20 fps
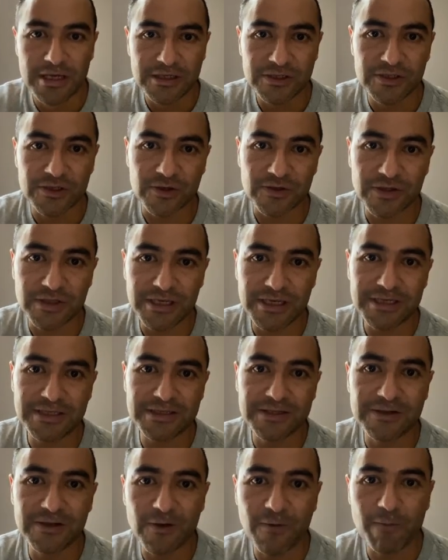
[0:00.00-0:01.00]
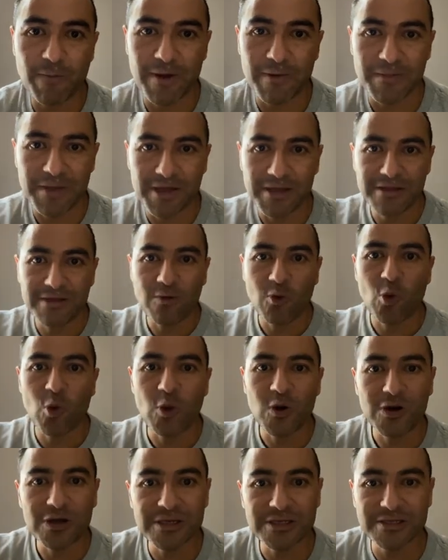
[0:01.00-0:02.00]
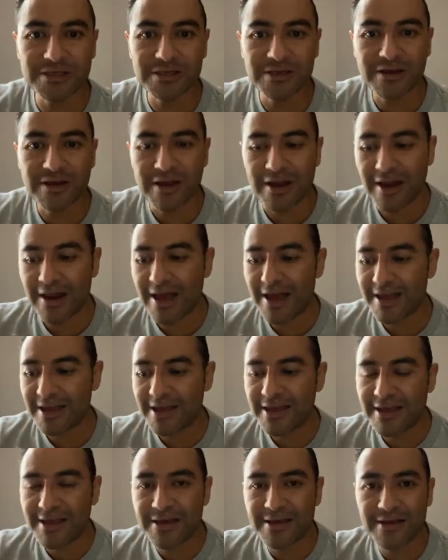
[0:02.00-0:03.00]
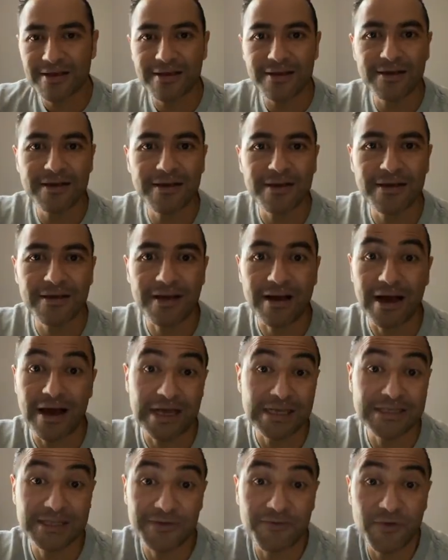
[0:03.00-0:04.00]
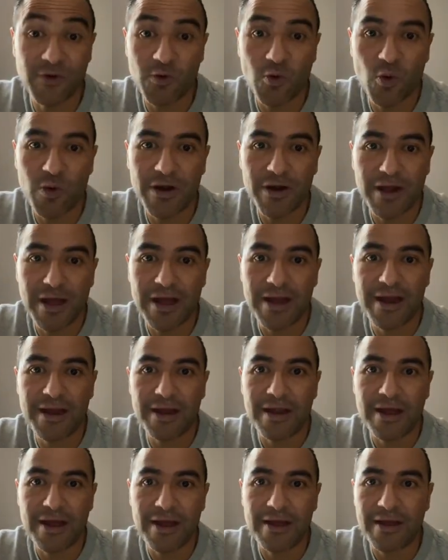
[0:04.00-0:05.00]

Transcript: So this dopamine works like as if you were an